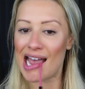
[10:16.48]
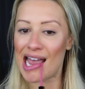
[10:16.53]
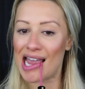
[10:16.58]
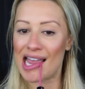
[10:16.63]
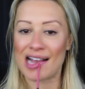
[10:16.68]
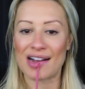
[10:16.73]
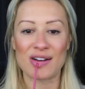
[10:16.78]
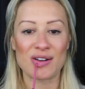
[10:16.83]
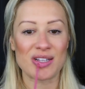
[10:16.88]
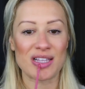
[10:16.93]

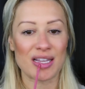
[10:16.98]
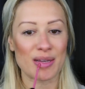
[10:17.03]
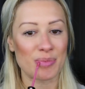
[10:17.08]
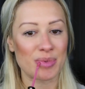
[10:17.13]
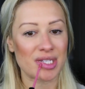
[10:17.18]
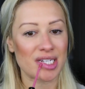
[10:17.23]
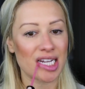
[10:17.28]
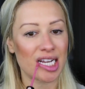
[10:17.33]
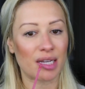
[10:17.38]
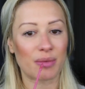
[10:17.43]
Liquid
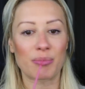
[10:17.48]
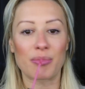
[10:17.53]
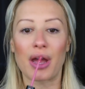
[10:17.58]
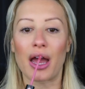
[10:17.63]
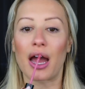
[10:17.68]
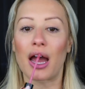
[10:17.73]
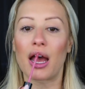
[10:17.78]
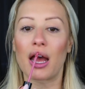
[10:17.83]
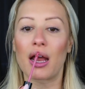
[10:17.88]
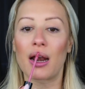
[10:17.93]
Lipstick
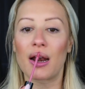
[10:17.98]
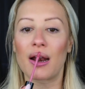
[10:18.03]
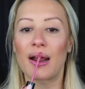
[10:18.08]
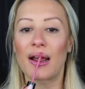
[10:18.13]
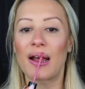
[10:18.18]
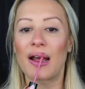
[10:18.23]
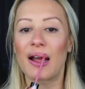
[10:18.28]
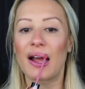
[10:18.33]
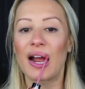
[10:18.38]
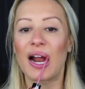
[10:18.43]
Matte,
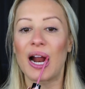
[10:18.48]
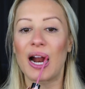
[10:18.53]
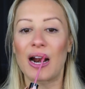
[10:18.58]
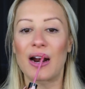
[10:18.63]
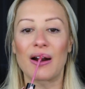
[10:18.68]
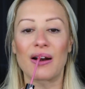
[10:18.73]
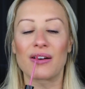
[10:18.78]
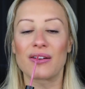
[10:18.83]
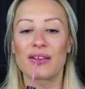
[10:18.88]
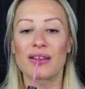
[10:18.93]

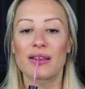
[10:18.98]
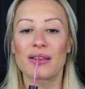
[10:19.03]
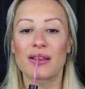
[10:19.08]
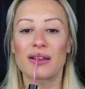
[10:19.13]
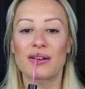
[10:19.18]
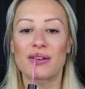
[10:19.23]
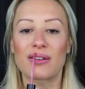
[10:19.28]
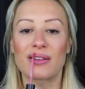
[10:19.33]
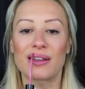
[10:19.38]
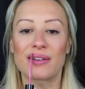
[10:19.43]
or
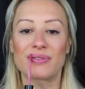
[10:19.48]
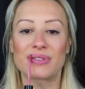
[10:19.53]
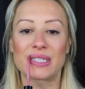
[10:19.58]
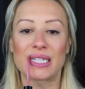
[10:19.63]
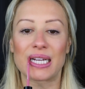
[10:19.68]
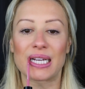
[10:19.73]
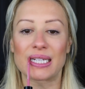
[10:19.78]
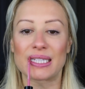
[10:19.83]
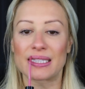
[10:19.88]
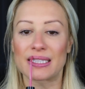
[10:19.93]
Liquid Lip
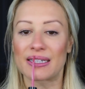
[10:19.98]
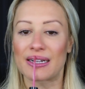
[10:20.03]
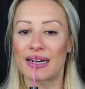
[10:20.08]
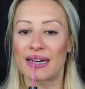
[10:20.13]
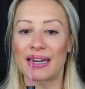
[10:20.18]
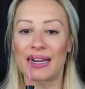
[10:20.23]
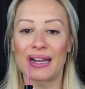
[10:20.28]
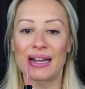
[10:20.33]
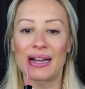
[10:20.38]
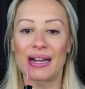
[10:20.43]
Stain,
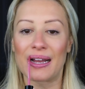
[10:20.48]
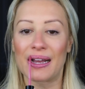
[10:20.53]
sorry.